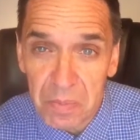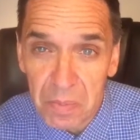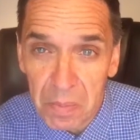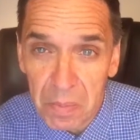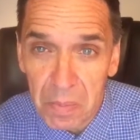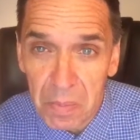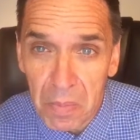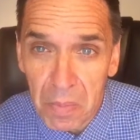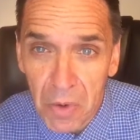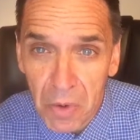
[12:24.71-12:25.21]

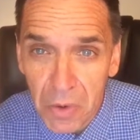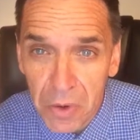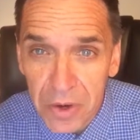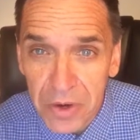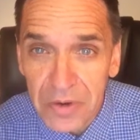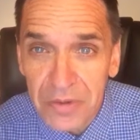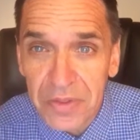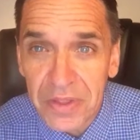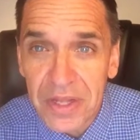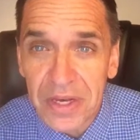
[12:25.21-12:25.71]

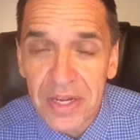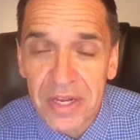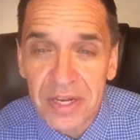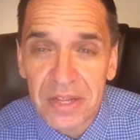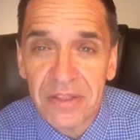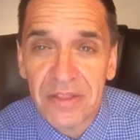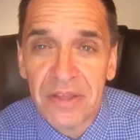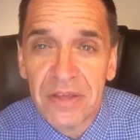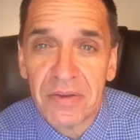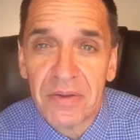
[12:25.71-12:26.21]
more than
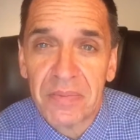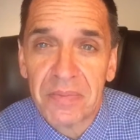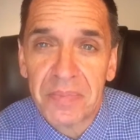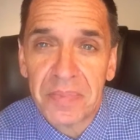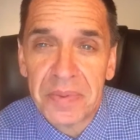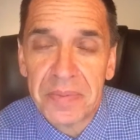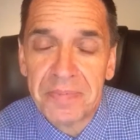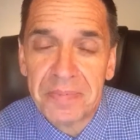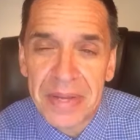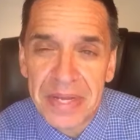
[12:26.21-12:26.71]
anything
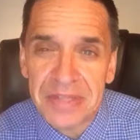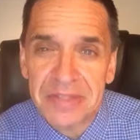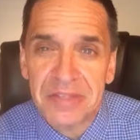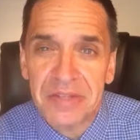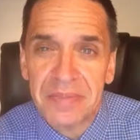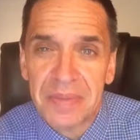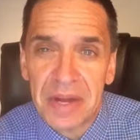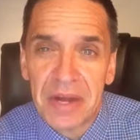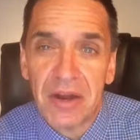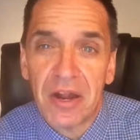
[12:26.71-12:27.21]
based
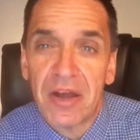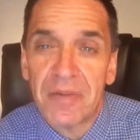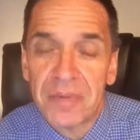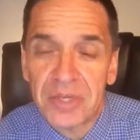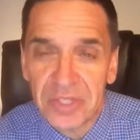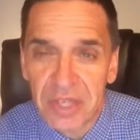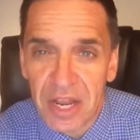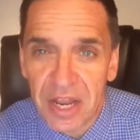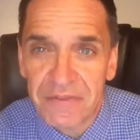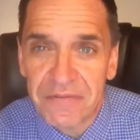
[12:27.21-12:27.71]
upon how
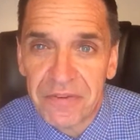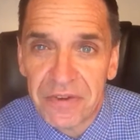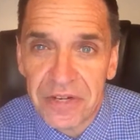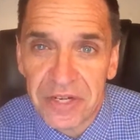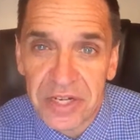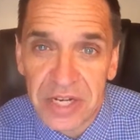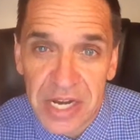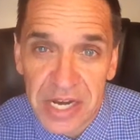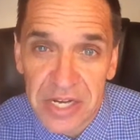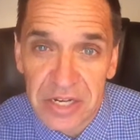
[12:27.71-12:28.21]
much effort
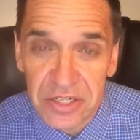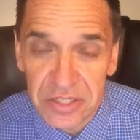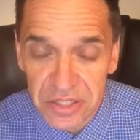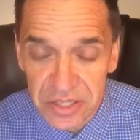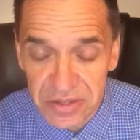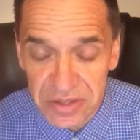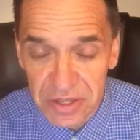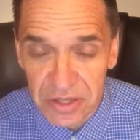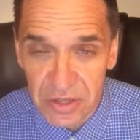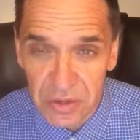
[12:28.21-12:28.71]
and
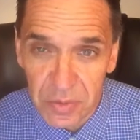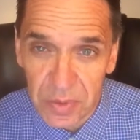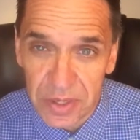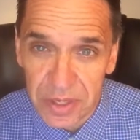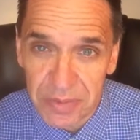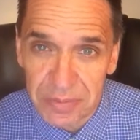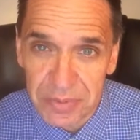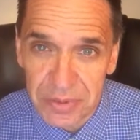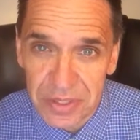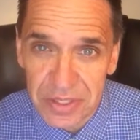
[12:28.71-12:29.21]
energy that you want
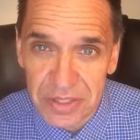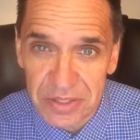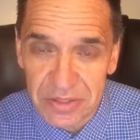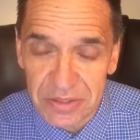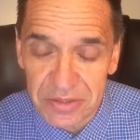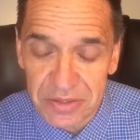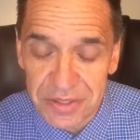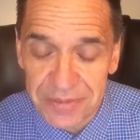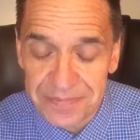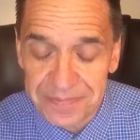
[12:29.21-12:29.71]
to put
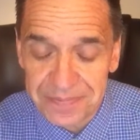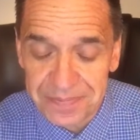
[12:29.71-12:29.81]
into it.